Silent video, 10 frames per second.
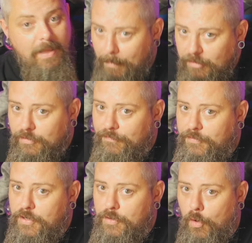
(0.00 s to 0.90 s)
Much love
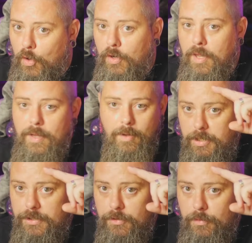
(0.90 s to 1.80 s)
to you all.
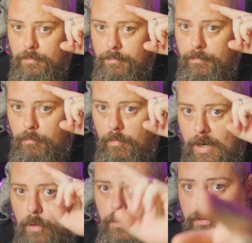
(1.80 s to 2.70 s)
Beardo,
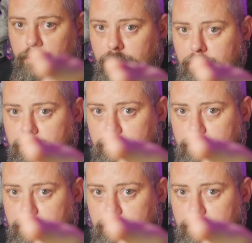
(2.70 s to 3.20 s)
out.